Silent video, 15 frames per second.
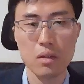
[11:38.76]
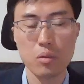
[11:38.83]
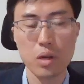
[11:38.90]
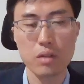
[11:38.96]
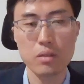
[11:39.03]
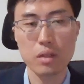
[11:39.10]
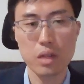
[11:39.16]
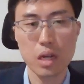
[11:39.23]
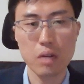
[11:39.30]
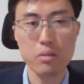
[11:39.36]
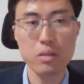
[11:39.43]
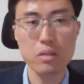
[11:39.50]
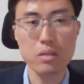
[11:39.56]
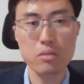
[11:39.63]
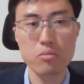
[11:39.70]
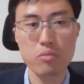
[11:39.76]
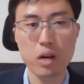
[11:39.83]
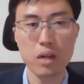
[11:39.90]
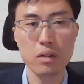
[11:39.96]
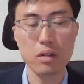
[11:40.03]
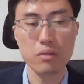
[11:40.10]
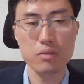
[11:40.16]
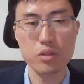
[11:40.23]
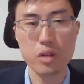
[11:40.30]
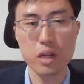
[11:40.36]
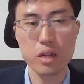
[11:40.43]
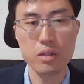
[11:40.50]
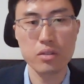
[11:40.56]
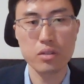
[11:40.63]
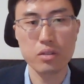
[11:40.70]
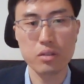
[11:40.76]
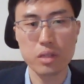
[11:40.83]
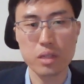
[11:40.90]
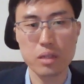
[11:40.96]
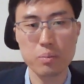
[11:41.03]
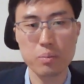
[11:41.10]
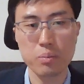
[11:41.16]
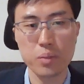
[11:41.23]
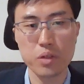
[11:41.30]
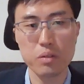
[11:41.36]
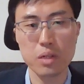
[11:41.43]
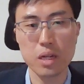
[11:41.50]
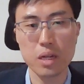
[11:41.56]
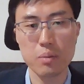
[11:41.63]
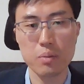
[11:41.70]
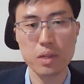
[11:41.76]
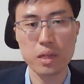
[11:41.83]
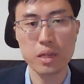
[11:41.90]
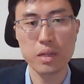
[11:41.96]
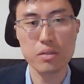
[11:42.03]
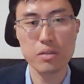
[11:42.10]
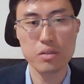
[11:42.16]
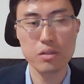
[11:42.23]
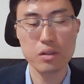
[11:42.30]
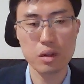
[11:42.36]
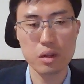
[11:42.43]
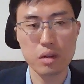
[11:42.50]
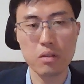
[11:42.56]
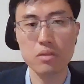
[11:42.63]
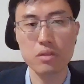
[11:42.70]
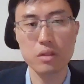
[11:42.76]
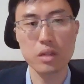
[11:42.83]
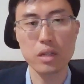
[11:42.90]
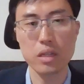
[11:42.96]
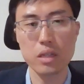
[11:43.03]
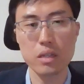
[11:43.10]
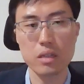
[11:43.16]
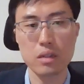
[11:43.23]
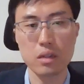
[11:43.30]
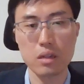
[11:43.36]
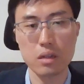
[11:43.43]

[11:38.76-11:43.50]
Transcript: Well, the current round of Chinese nuclear buildup is closely